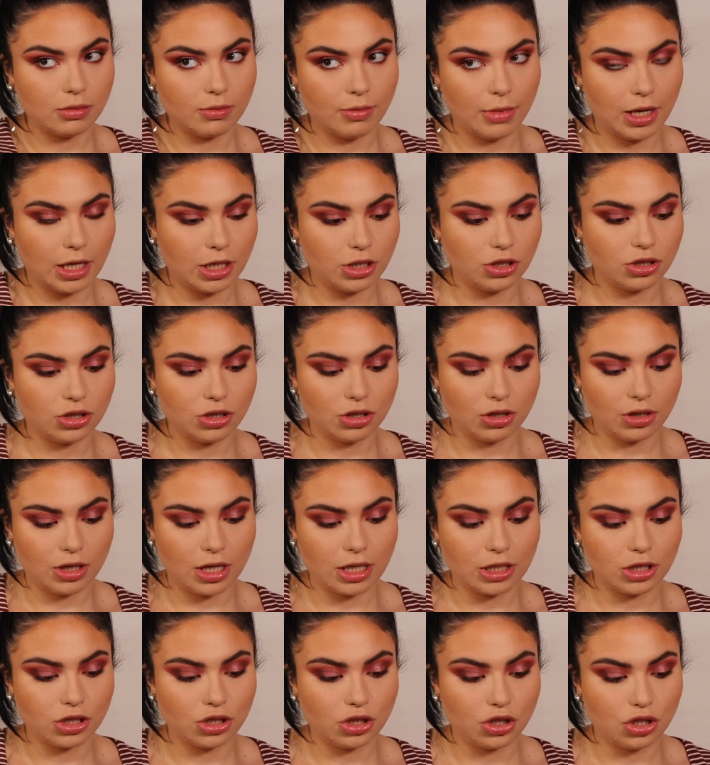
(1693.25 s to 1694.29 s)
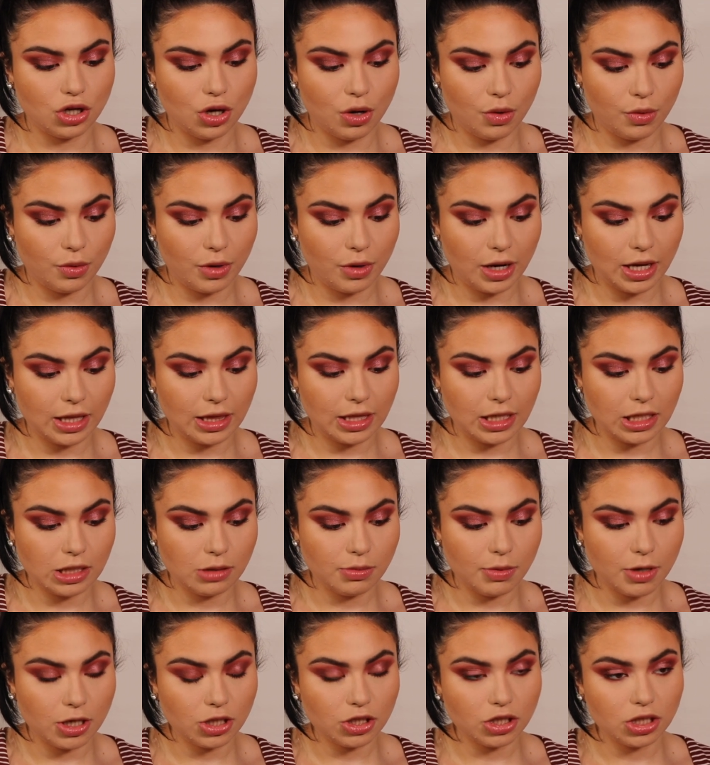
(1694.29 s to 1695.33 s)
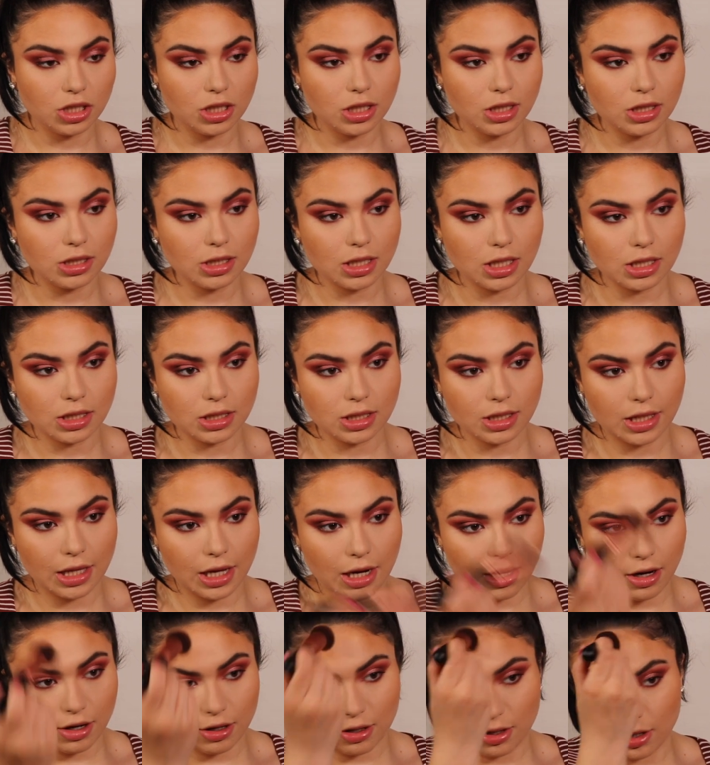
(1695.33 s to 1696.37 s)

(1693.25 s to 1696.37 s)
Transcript: make sure you guys don't get these brushes because they're